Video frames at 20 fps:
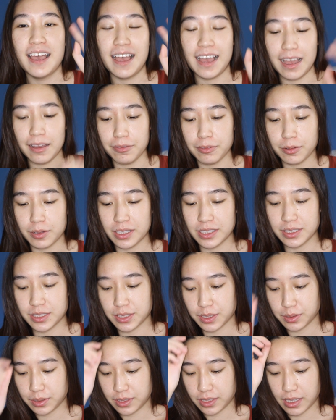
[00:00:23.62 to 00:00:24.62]
Hi everyone,
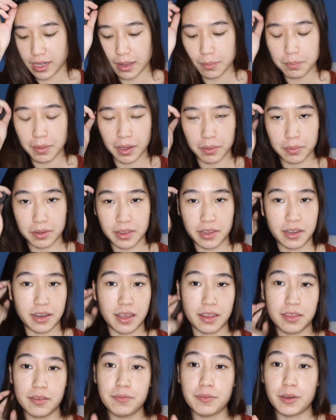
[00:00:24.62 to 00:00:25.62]
so today I'm back with
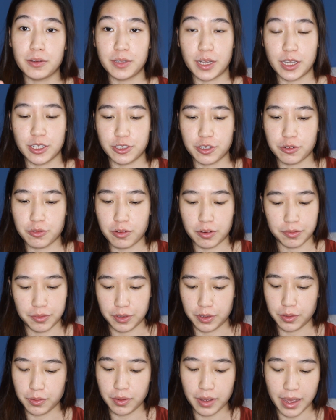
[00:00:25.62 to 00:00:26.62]
another foundation
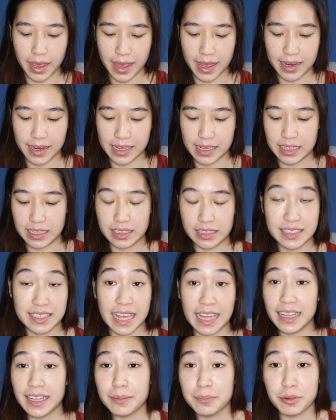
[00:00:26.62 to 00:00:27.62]
review, and in
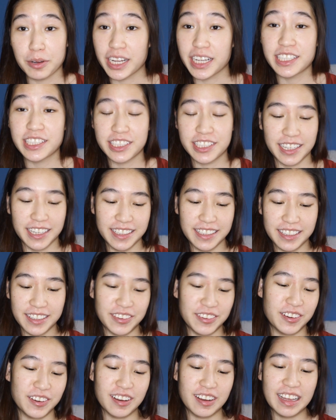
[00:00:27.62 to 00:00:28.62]
celebration
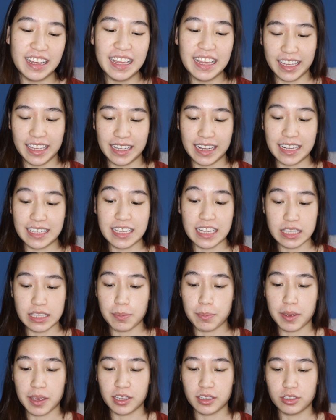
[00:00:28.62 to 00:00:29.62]
or in
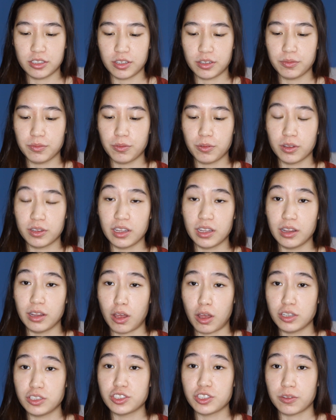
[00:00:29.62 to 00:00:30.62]
anticipation for the
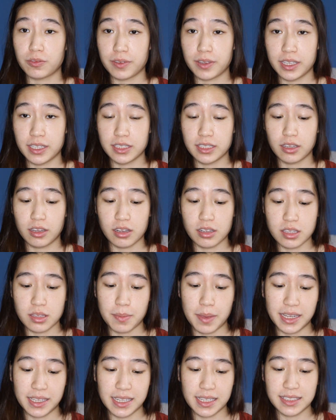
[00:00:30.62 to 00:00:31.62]
launch of IT
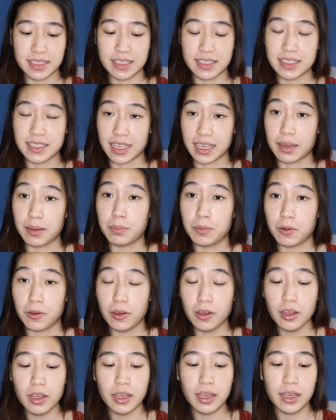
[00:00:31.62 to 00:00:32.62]
Cosmetics in
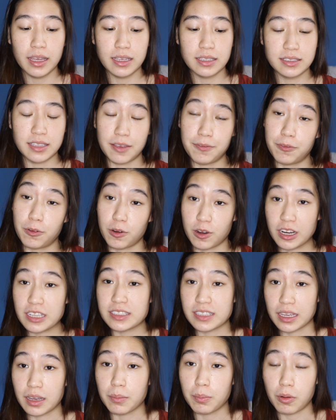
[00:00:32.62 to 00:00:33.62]
Singapore, Sephora
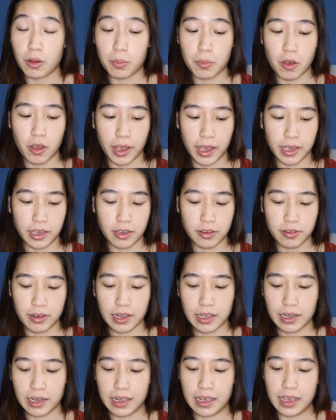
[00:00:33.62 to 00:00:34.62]
Singapore more
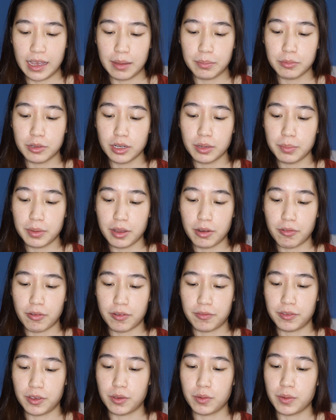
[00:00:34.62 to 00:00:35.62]
accurately, I'm going to be
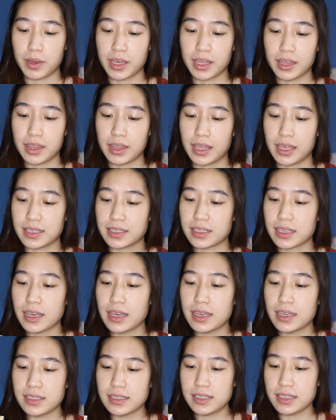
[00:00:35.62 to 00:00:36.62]
reviewing this
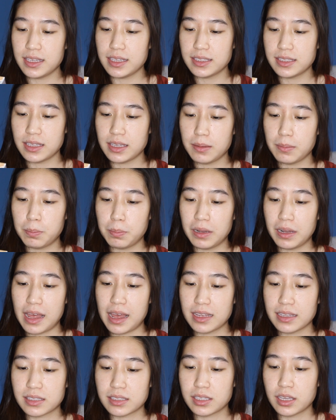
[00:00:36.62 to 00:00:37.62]
CC
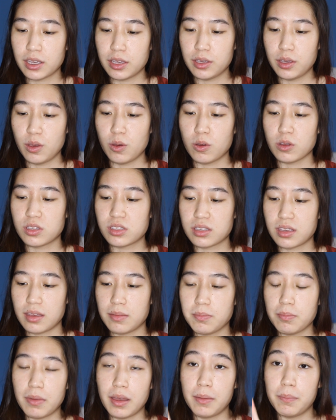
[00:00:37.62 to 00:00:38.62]
Plus Your
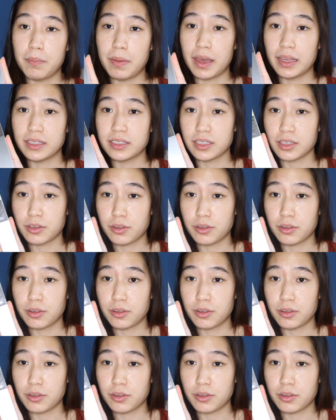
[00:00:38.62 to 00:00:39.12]
Skin But Better